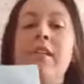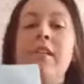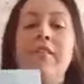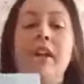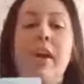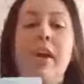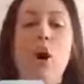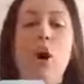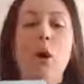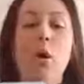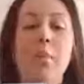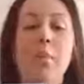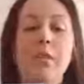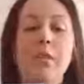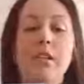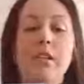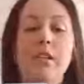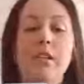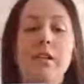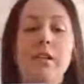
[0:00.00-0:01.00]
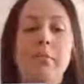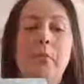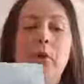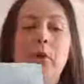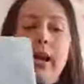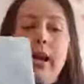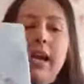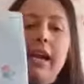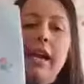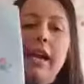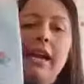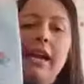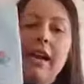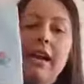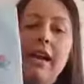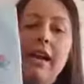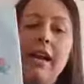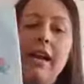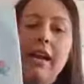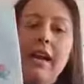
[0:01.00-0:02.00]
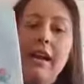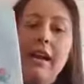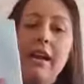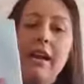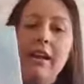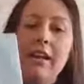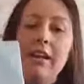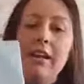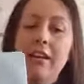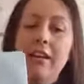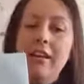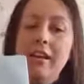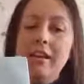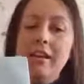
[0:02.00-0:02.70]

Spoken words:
And they hopped, boing,